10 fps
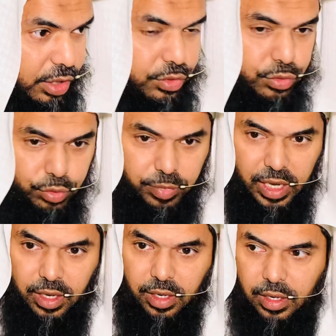you
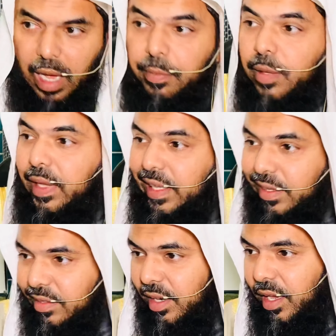may not be
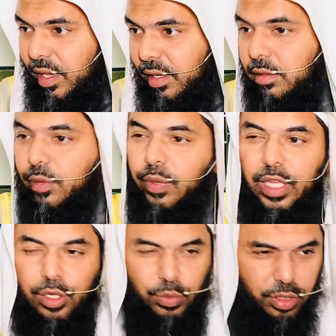making salah in the way
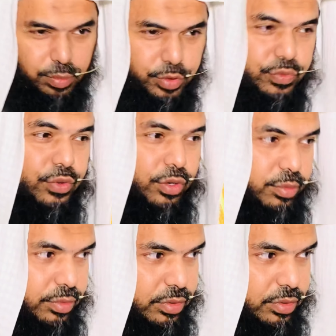you were before.